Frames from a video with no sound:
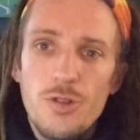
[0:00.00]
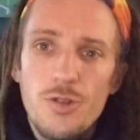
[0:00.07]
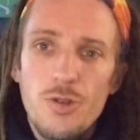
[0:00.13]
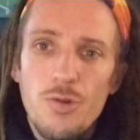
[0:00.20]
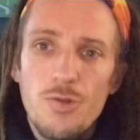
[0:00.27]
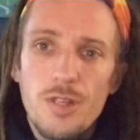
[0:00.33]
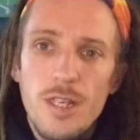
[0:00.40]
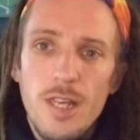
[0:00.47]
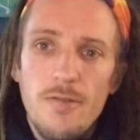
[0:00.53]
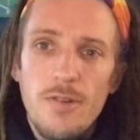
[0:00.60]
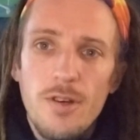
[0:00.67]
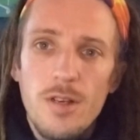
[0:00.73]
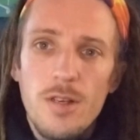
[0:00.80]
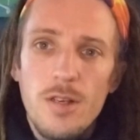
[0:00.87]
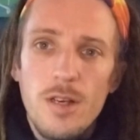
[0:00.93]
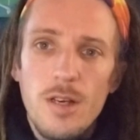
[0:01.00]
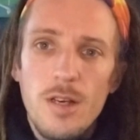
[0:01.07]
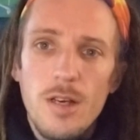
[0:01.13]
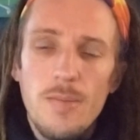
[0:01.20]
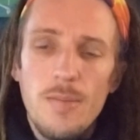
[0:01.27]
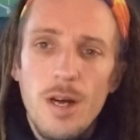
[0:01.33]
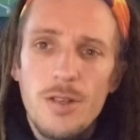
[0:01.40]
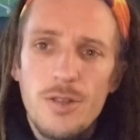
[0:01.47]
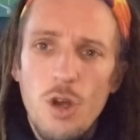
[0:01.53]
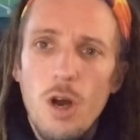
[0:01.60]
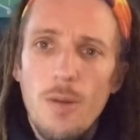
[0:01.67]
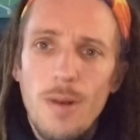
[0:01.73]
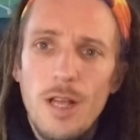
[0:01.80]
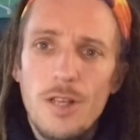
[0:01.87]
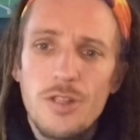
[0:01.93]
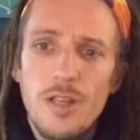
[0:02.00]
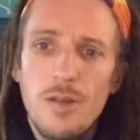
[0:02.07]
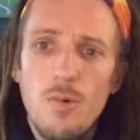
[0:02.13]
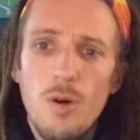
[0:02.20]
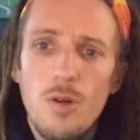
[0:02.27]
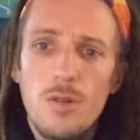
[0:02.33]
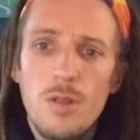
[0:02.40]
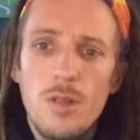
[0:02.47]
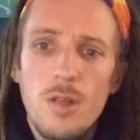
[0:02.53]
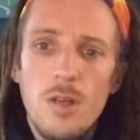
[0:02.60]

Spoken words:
altogether. I'd got a plastic one,